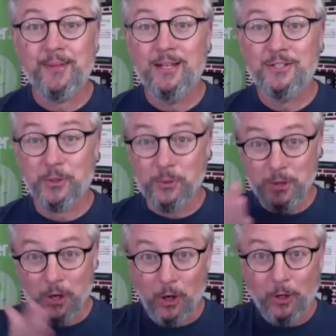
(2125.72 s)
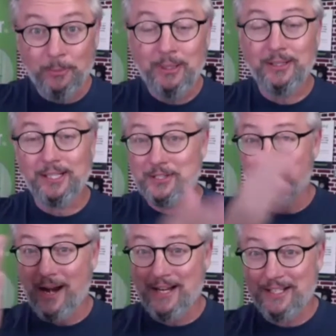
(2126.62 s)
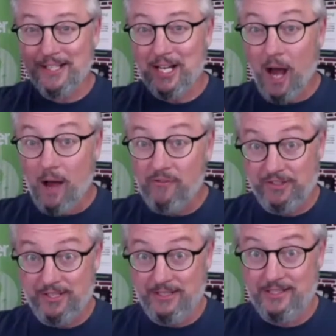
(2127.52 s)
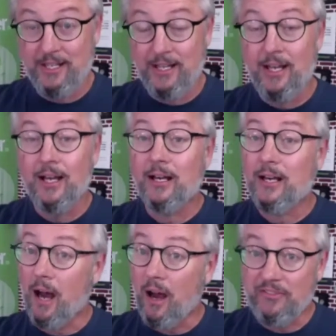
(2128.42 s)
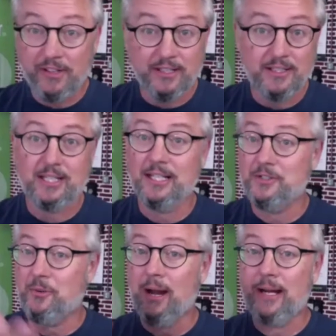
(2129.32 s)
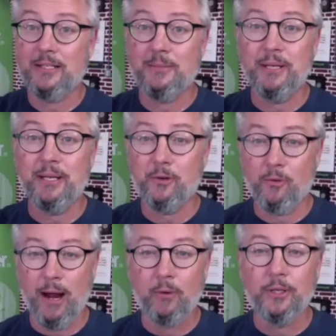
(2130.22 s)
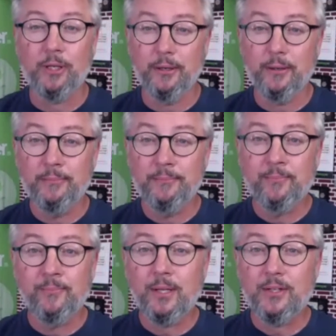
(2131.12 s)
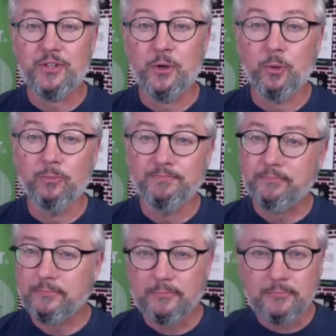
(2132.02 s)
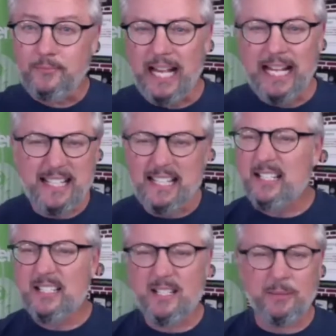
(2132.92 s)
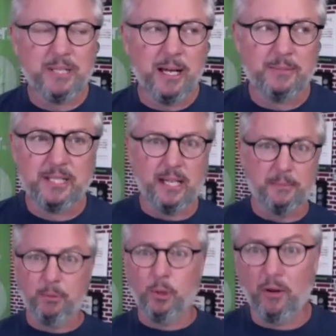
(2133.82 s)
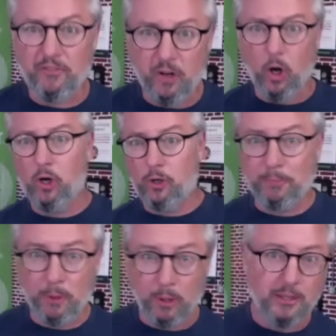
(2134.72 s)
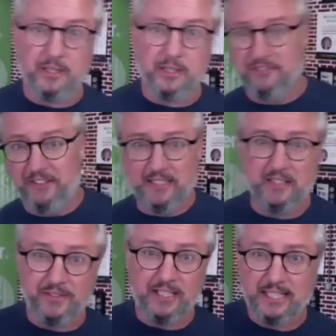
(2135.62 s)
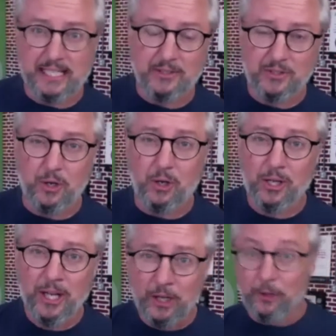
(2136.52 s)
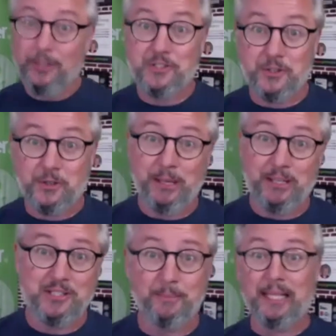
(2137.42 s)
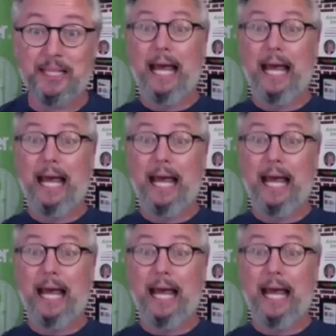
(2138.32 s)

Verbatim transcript: So, calm leads right into confidence. Confidence leads right into being grounded. So, it's easy sometimes to get put off guard or put on the defensive in a sales call. You're uncertain about something.